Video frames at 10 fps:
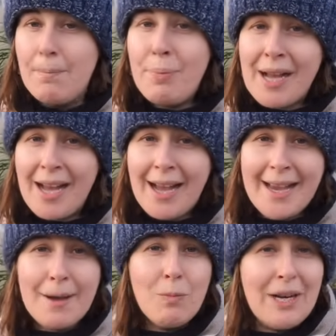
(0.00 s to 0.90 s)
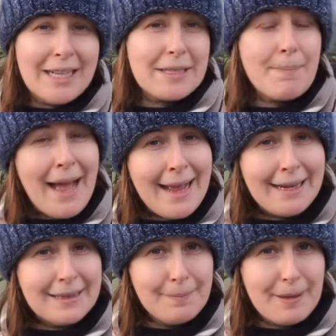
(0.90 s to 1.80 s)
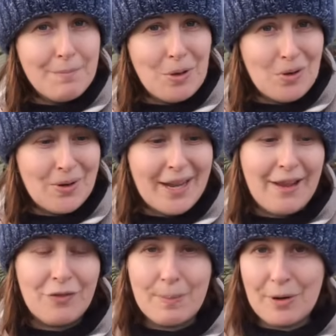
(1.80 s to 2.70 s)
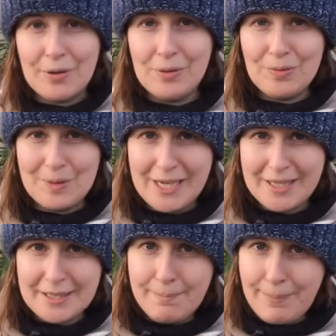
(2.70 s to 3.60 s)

but I am willing to pay a little bit more if the product works